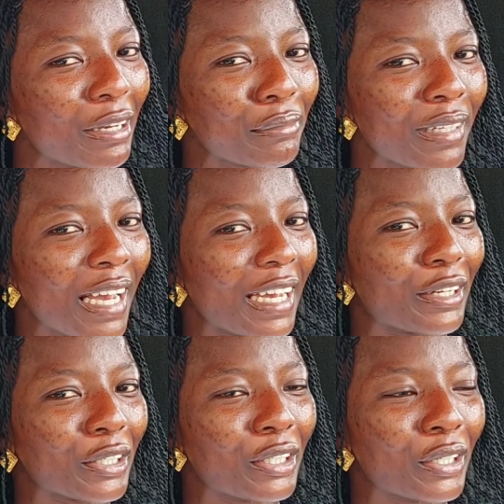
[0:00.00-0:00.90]
yeah, I
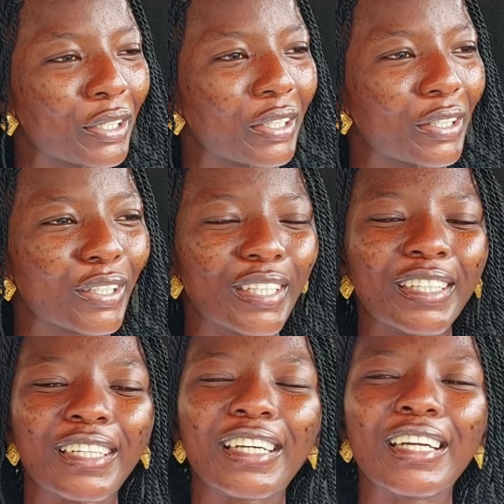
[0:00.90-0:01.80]
don't
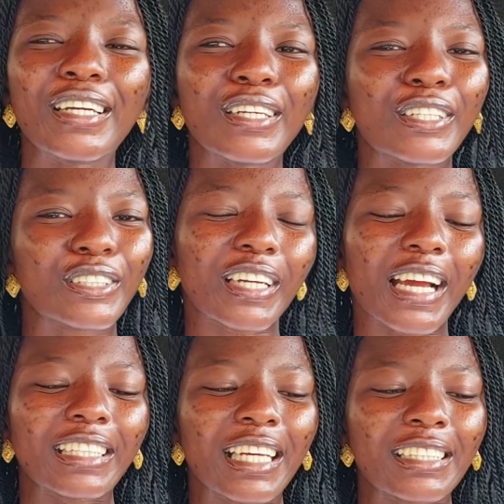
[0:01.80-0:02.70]
know. So
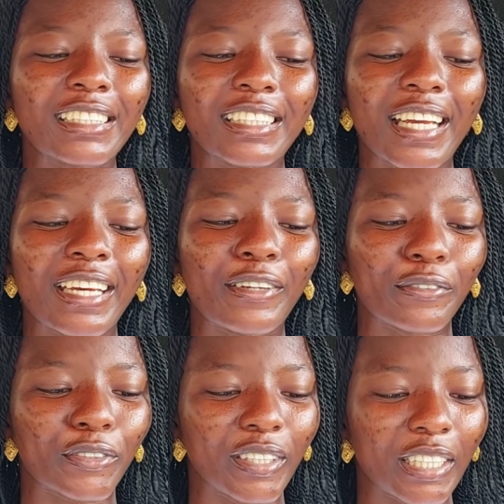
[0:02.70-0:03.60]
guys, that is the end
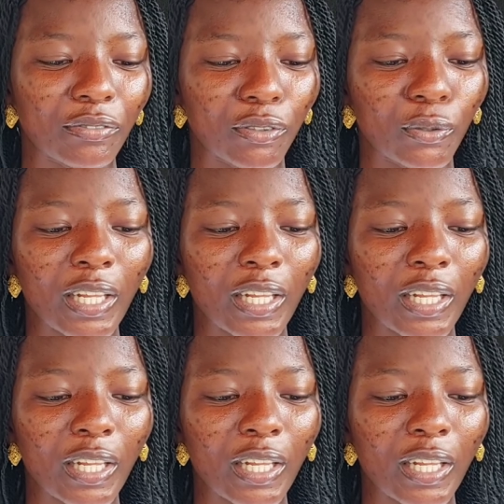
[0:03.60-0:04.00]
of today's video.